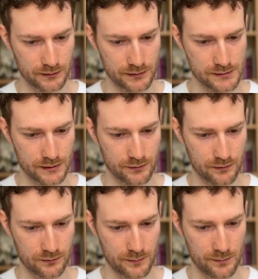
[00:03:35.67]
It's not
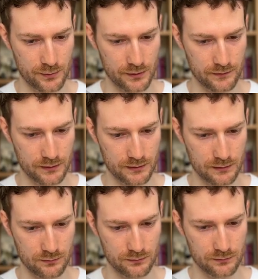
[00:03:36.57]
going to be perfect
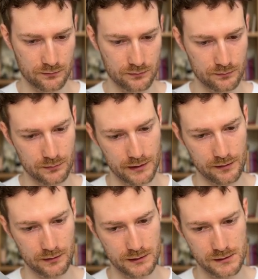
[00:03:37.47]
now, but I
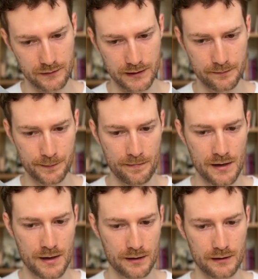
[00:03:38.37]
think it's fine.
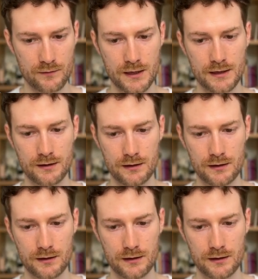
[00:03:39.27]
Then we can